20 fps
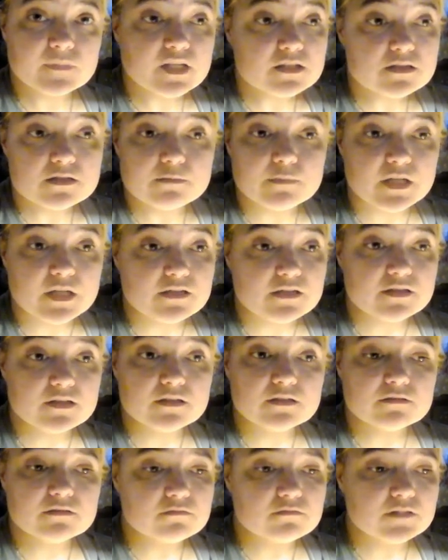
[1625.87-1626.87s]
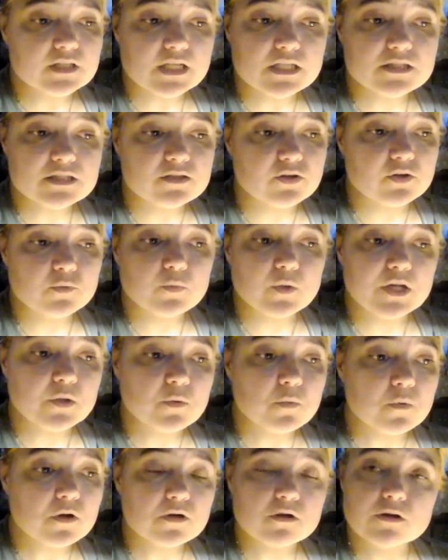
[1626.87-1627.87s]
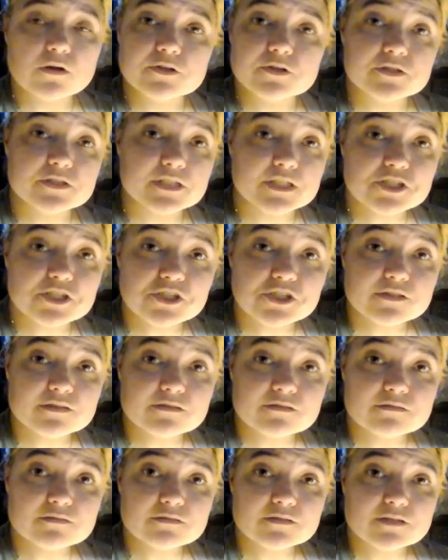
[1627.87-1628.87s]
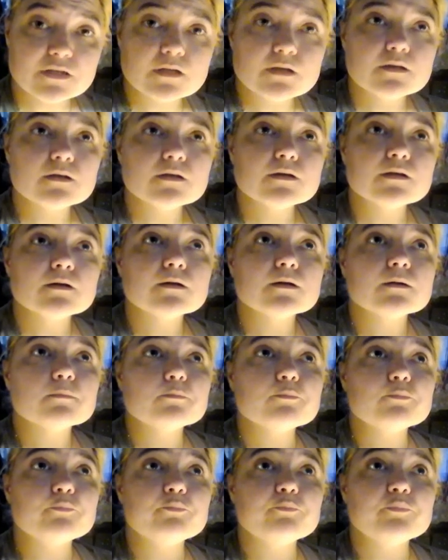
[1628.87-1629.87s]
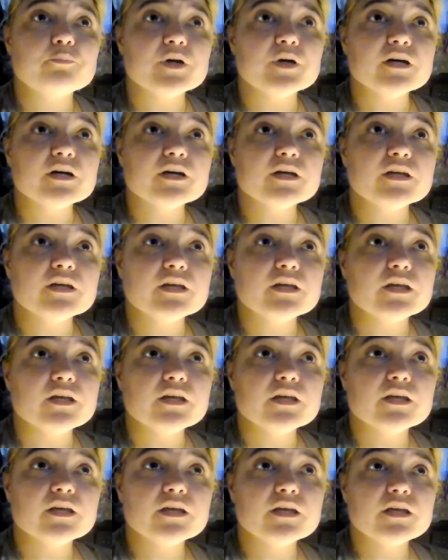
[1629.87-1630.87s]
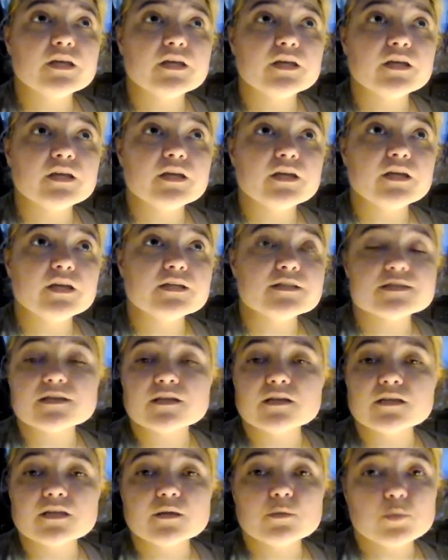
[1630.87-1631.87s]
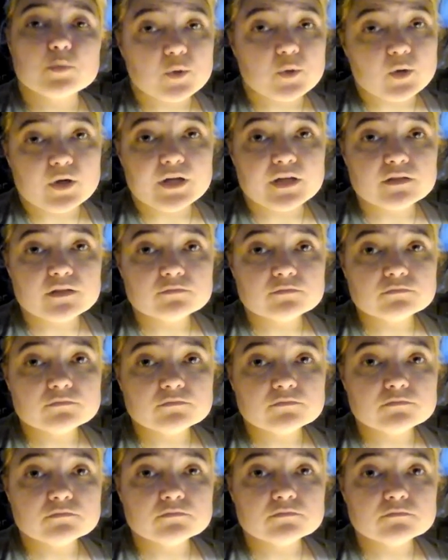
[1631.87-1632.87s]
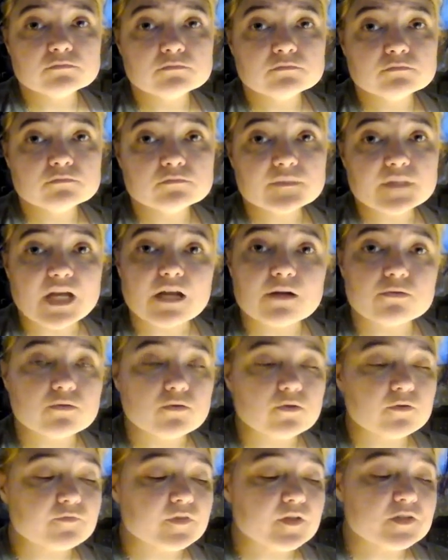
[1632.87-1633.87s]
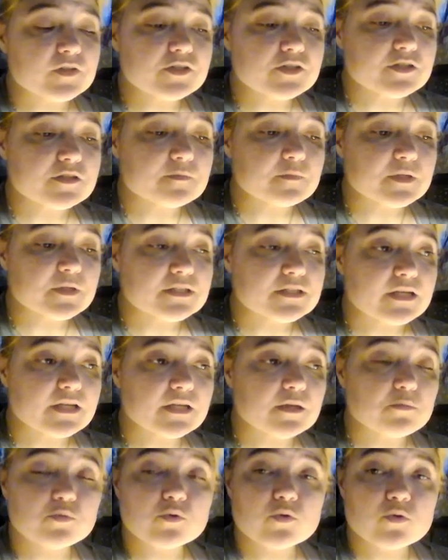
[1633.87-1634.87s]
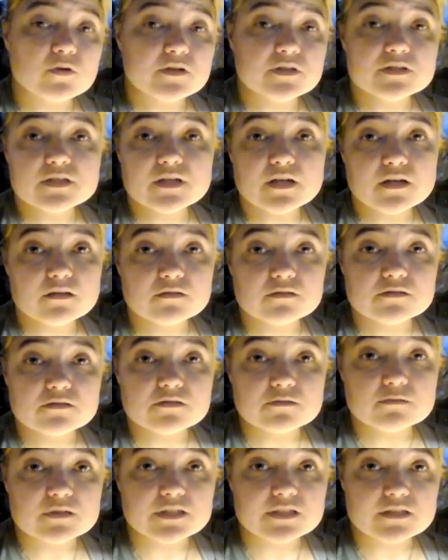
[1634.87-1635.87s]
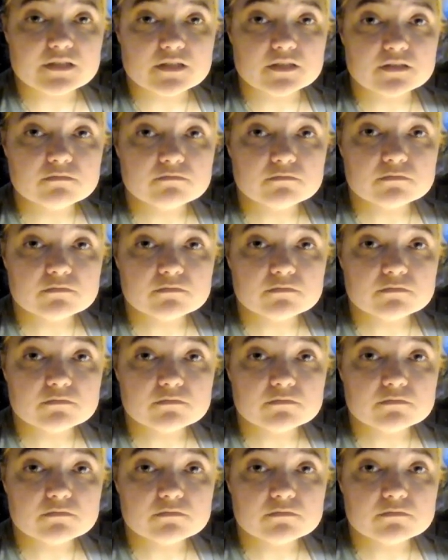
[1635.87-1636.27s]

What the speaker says: It's amazing. It's a good way to work on your tension, but it's going to get boring. I don't know if that's just because I get bored entirely too easy.